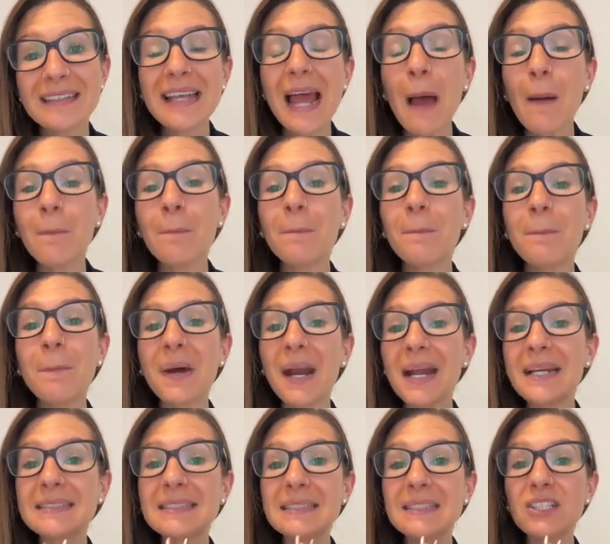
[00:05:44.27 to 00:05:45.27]
Yeah,
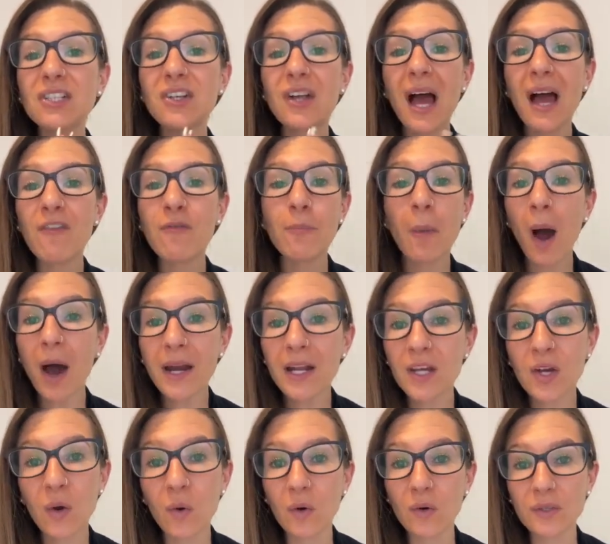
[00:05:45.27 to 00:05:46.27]
but I still have
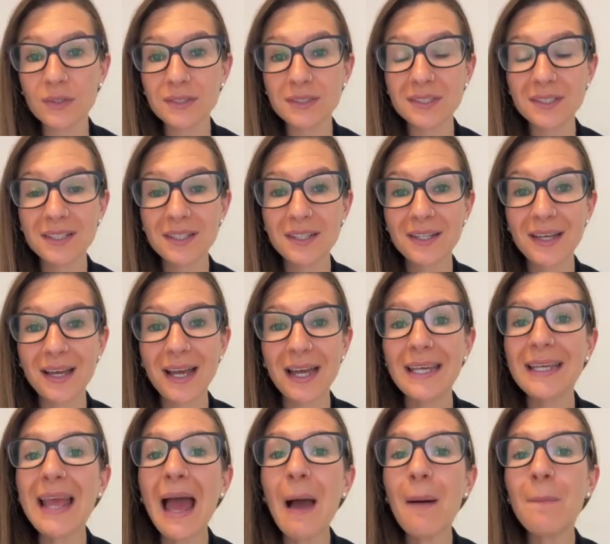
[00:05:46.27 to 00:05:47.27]
body goals.
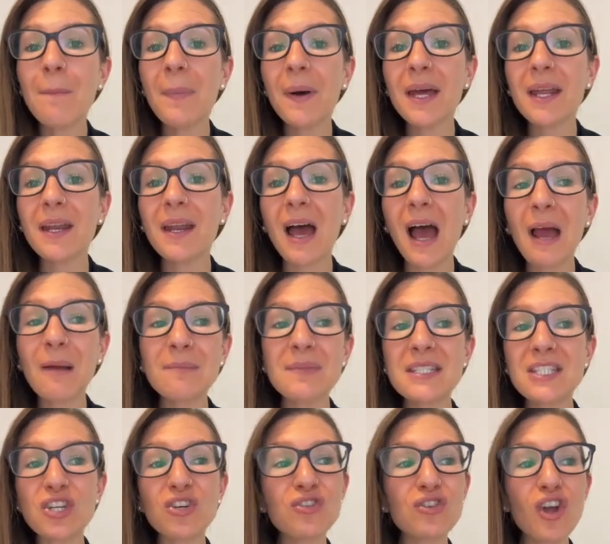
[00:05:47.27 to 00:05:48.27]
Yeah, but I'm
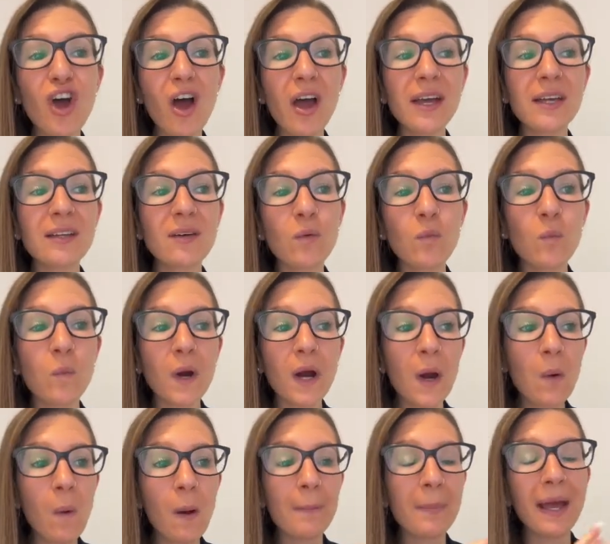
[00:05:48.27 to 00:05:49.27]
still not
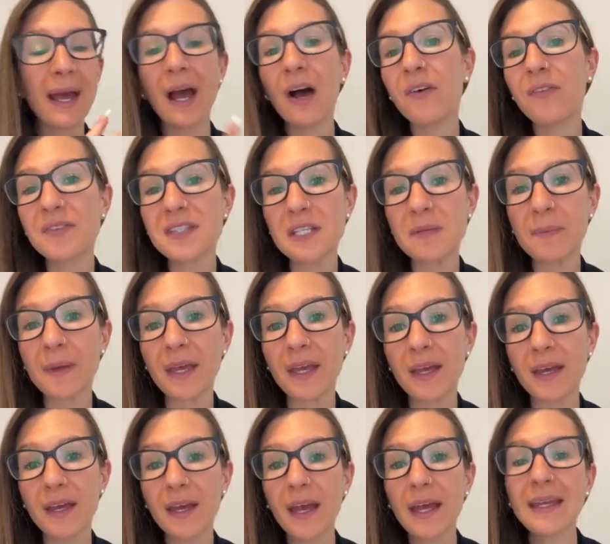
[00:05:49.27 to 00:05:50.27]
where I want my health to
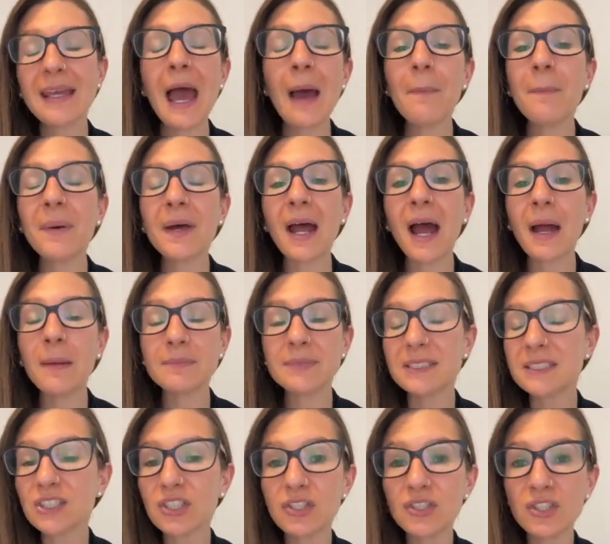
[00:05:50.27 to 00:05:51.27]
be. Yeah, but I'm
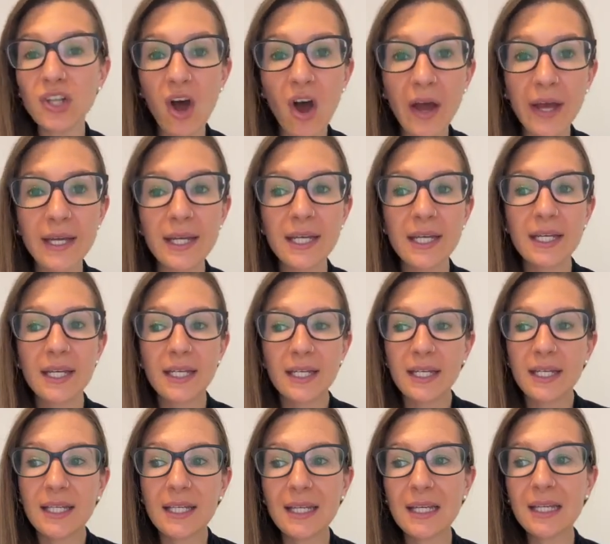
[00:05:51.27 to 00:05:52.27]
still not
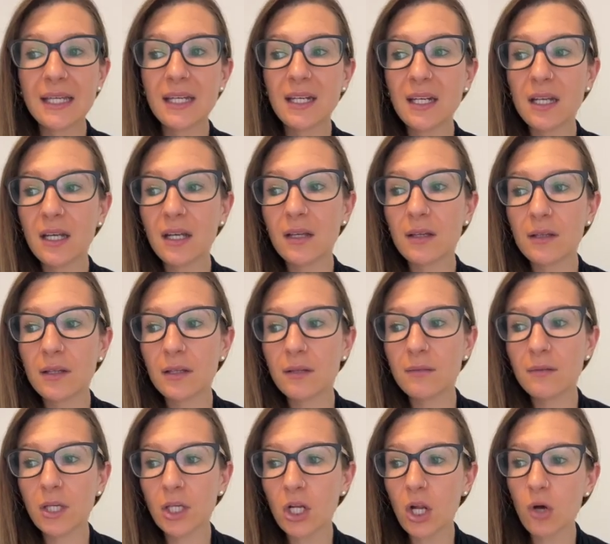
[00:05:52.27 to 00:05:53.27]
in,
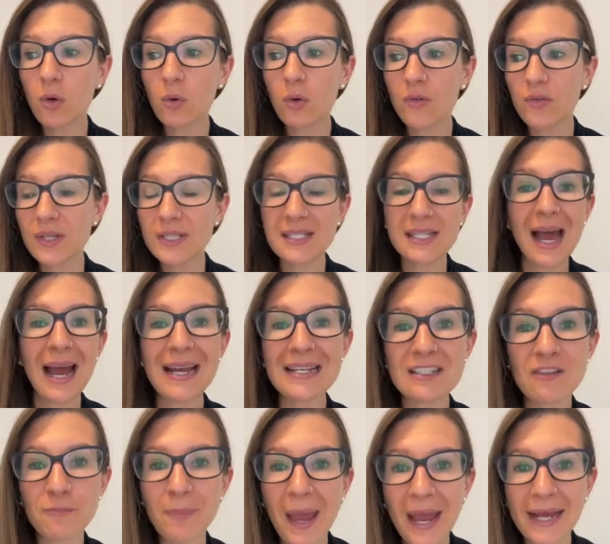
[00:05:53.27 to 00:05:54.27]
the
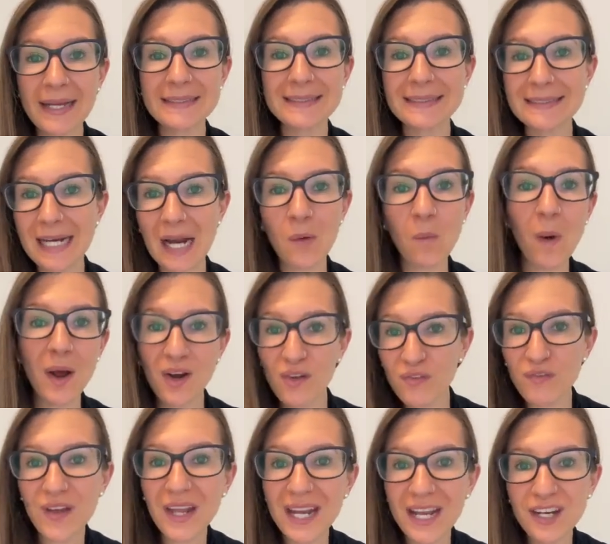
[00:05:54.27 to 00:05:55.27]
size of pants that I
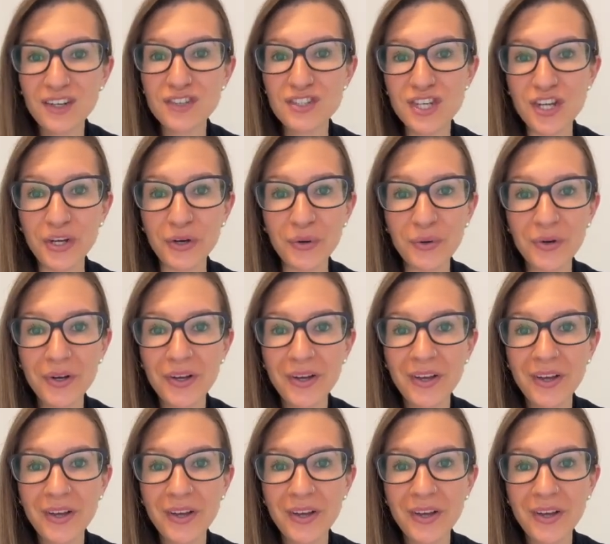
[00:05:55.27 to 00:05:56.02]
want to fit into.